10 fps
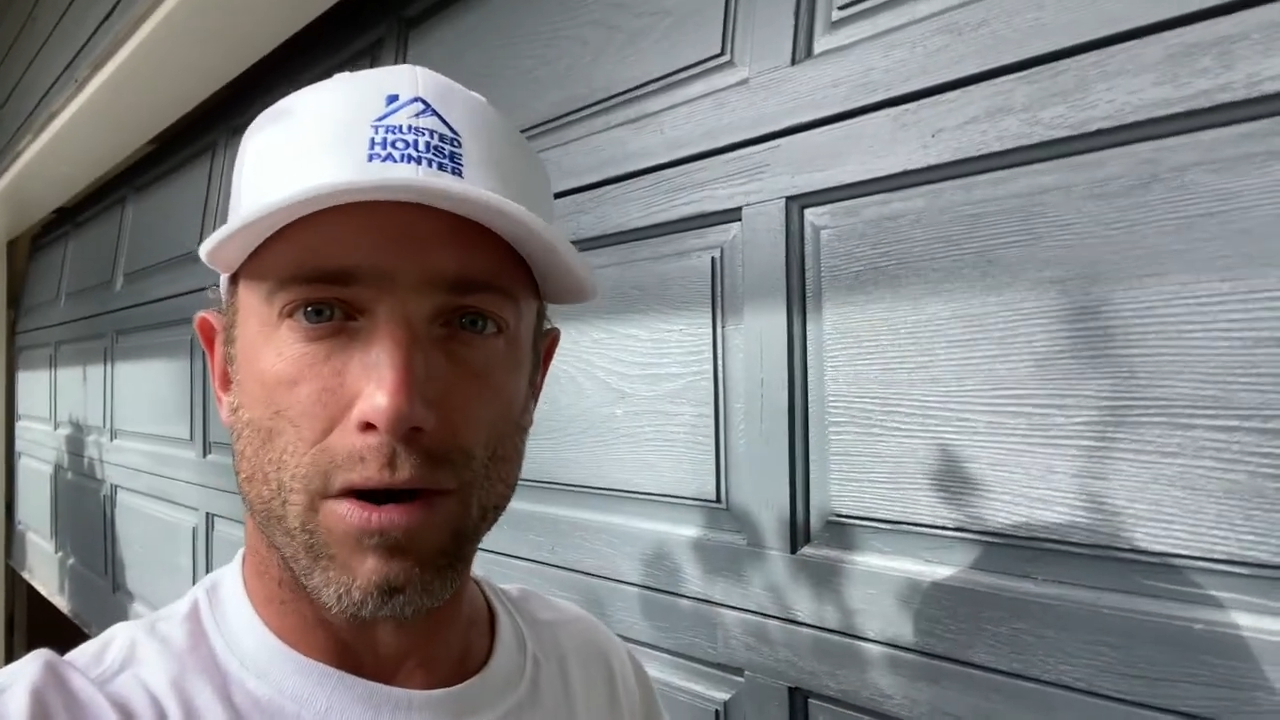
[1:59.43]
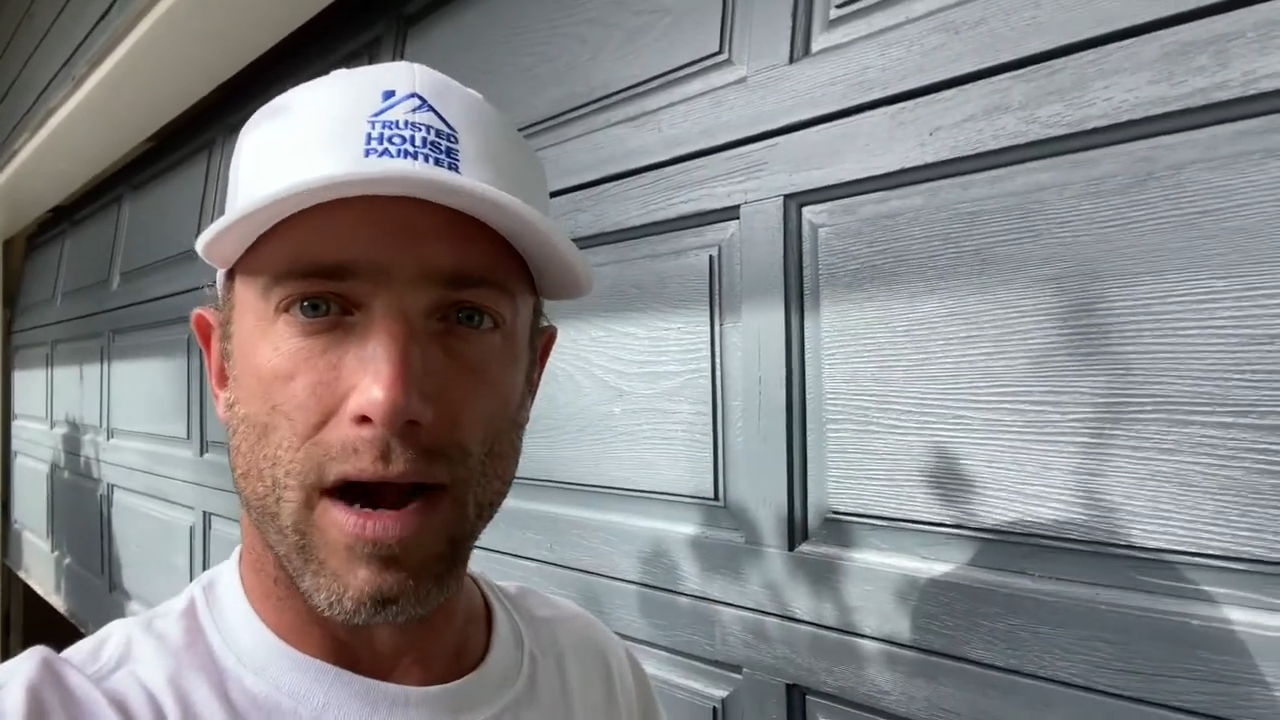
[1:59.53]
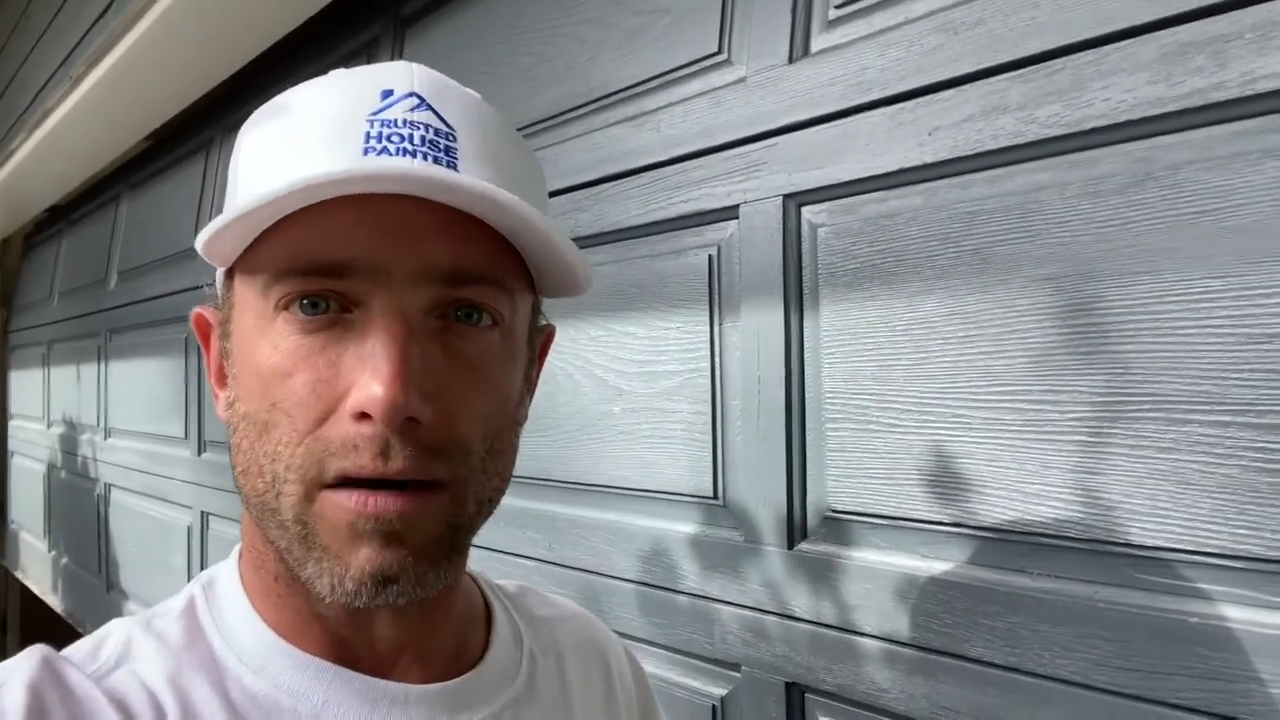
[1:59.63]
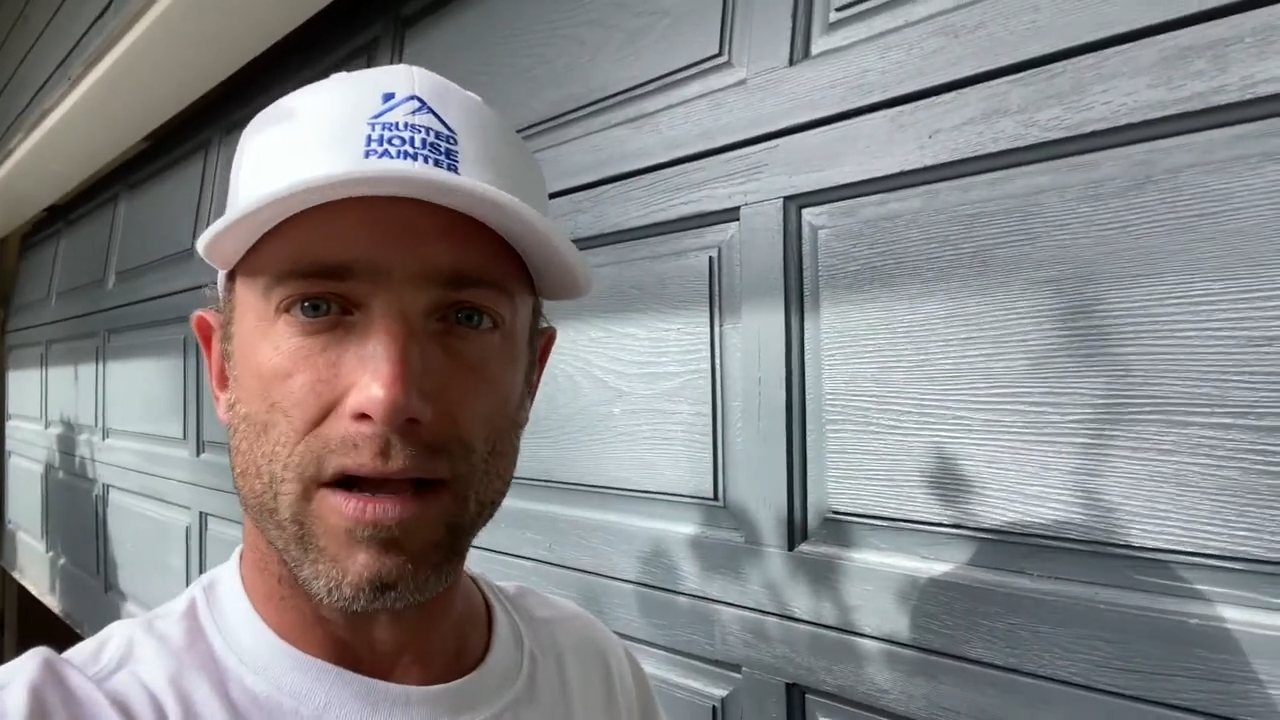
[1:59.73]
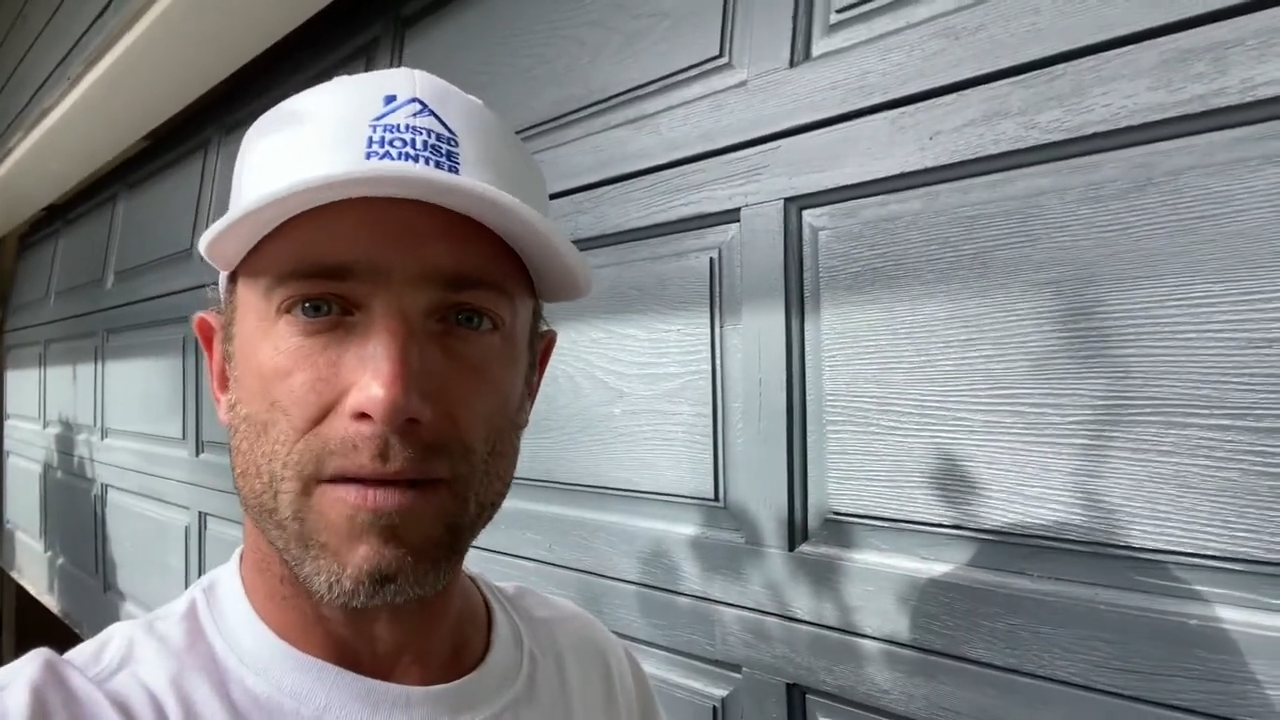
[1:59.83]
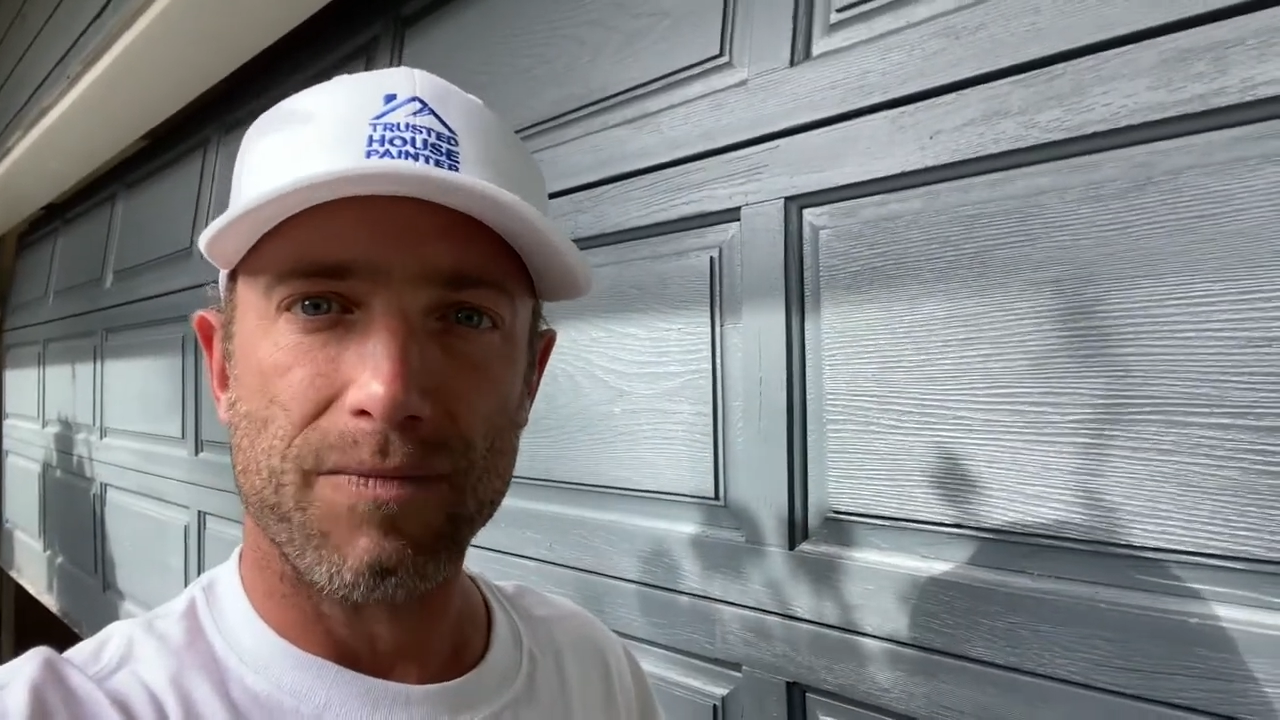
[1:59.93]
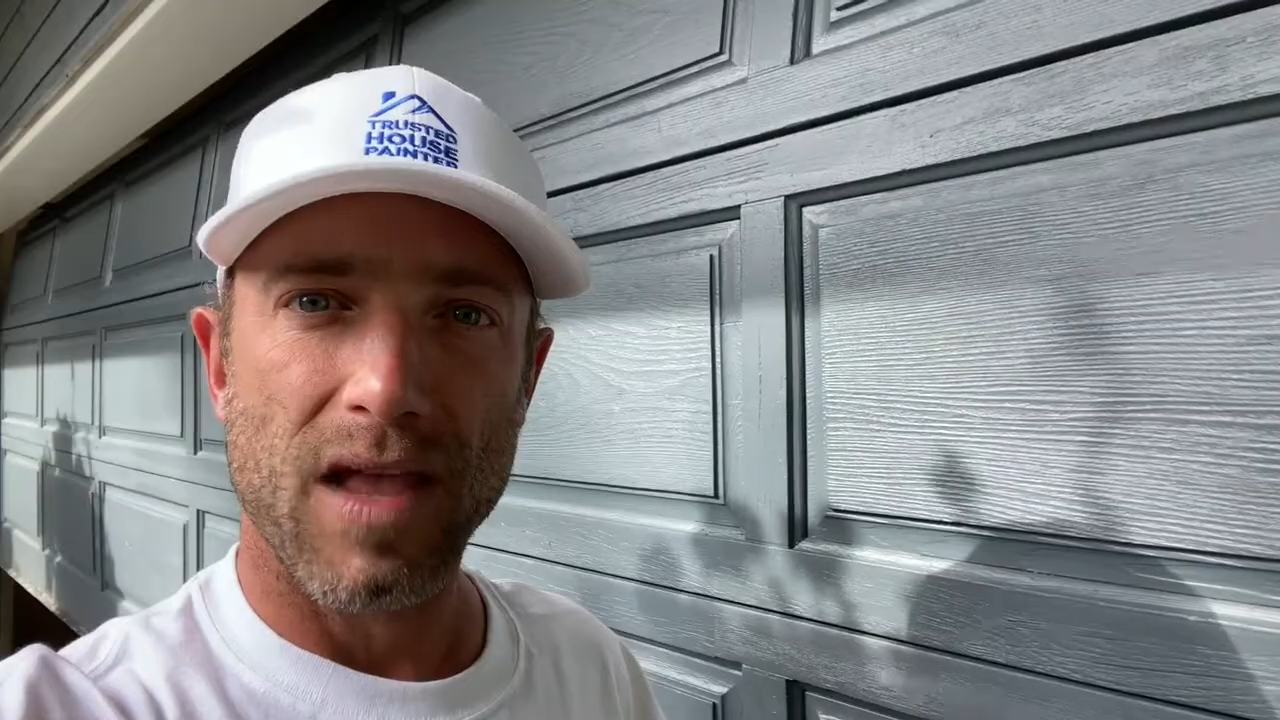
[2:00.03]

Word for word: area